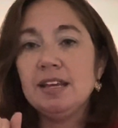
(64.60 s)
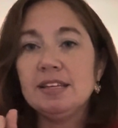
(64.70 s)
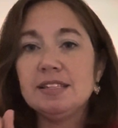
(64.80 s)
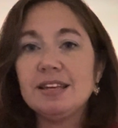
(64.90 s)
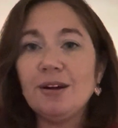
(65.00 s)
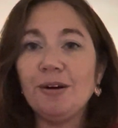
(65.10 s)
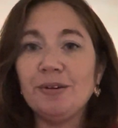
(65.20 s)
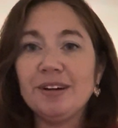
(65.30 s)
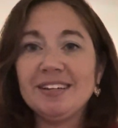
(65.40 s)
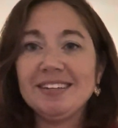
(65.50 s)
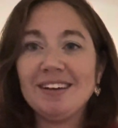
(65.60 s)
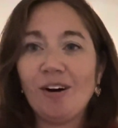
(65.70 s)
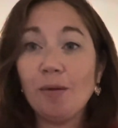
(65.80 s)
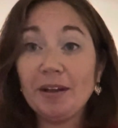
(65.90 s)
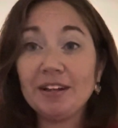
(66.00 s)
So,
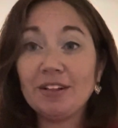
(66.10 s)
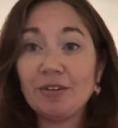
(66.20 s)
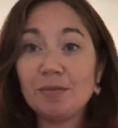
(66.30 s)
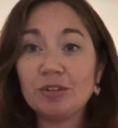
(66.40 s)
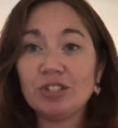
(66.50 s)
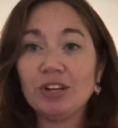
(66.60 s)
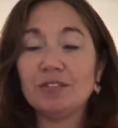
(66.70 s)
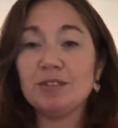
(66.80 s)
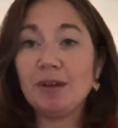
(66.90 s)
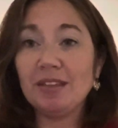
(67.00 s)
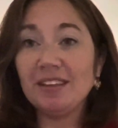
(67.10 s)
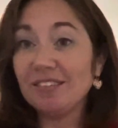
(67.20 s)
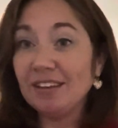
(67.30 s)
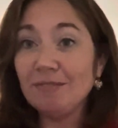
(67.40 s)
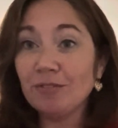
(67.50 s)
all about decluttering bookshelves. The main thing
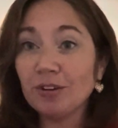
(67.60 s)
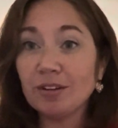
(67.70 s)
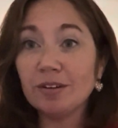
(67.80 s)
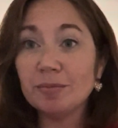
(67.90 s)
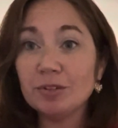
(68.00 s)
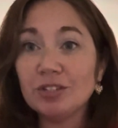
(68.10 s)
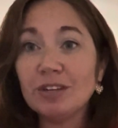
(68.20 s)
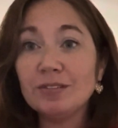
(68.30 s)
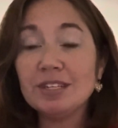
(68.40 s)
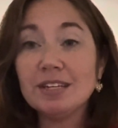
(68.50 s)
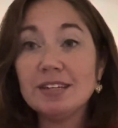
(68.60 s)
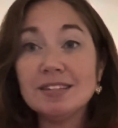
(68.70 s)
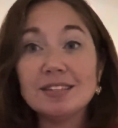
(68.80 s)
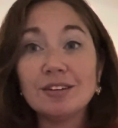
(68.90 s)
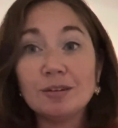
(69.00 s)
you need for decluttering bookshelves
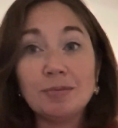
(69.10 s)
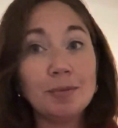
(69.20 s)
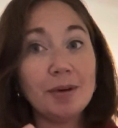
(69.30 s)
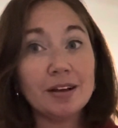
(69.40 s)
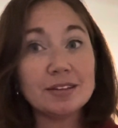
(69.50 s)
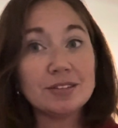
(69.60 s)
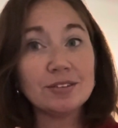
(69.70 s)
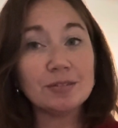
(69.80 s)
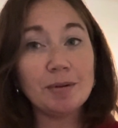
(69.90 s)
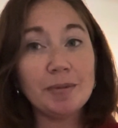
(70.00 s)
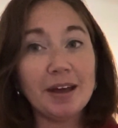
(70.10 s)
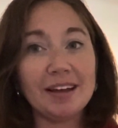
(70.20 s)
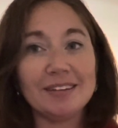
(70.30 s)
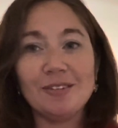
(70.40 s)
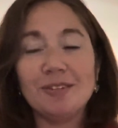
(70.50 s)
is a Goodwill box or a Goodwill
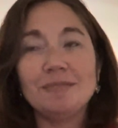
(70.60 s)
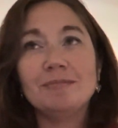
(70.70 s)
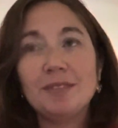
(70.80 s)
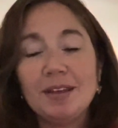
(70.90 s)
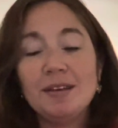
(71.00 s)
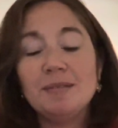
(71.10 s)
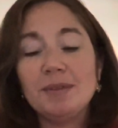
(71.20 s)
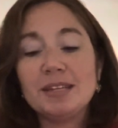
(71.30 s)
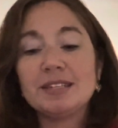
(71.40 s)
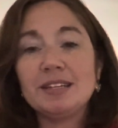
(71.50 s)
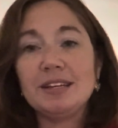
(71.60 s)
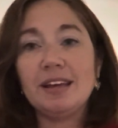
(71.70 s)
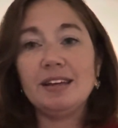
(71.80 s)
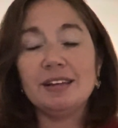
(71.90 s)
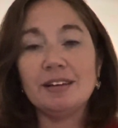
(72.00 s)
bag, or basically
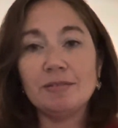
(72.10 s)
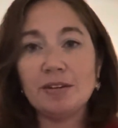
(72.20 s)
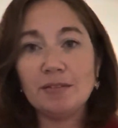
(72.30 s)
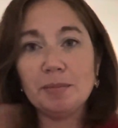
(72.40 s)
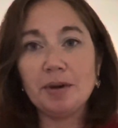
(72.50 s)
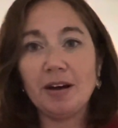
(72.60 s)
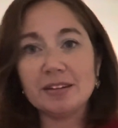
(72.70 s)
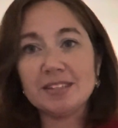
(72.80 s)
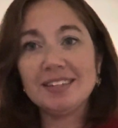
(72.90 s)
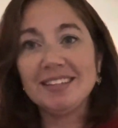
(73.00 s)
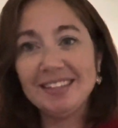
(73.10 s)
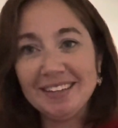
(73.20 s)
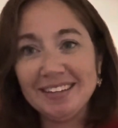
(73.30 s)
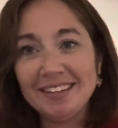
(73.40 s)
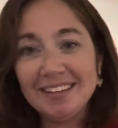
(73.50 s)
a get rid of it box.
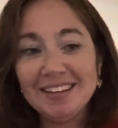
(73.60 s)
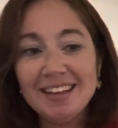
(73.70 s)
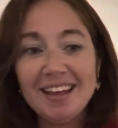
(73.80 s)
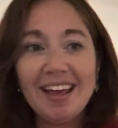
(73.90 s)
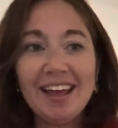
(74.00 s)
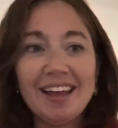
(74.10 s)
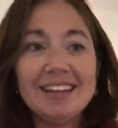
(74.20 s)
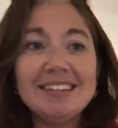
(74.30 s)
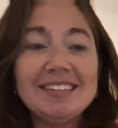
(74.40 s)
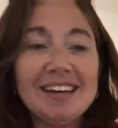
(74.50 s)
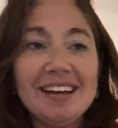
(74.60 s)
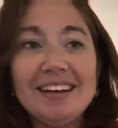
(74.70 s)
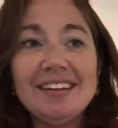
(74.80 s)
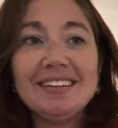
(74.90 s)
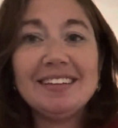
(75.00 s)
And
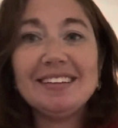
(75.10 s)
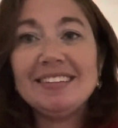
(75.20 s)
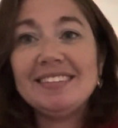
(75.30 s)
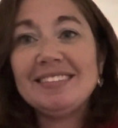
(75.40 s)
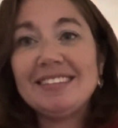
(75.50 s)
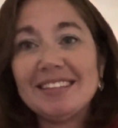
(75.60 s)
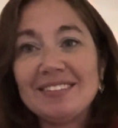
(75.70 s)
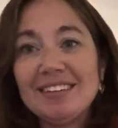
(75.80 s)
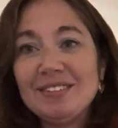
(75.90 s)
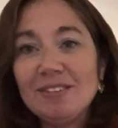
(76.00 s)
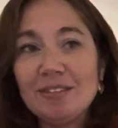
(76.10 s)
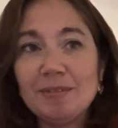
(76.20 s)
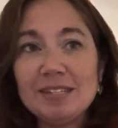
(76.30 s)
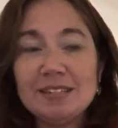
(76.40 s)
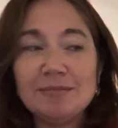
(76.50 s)
that's what I do with them.
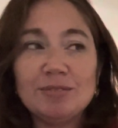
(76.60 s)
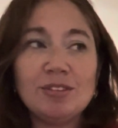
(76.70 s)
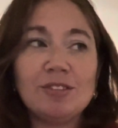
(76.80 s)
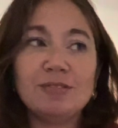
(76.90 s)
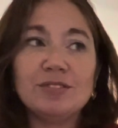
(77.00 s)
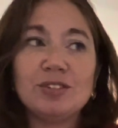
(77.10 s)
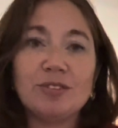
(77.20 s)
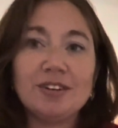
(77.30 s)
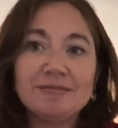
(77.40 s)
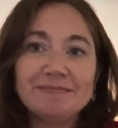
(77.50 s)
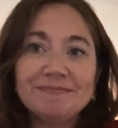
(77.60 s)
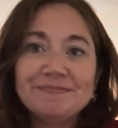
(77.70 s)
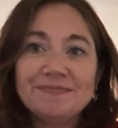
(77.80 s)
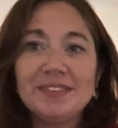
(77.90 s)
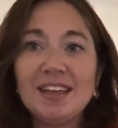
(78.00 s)
I send them to the thrift store.
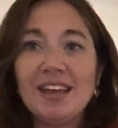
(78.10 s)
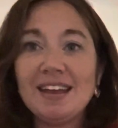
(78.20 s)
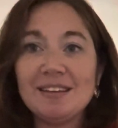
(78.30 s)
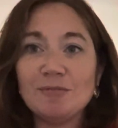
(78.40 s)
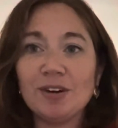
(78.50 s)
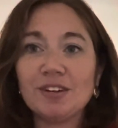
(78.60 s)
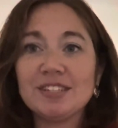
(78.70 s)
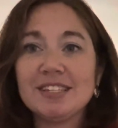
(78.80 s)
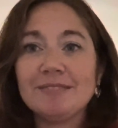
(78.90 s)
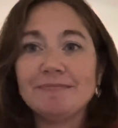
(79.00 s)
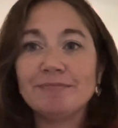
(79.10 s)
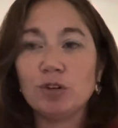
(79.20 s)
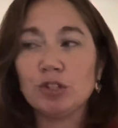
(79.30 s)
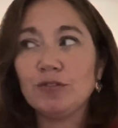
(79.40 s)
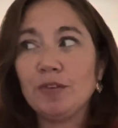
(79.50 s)
It works
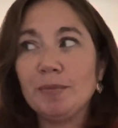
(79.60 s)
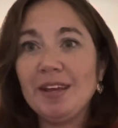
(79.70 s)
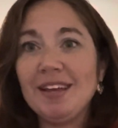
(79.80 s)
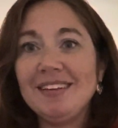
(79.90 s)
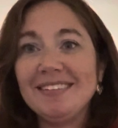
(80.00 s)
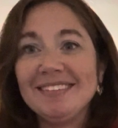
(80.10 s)
for me.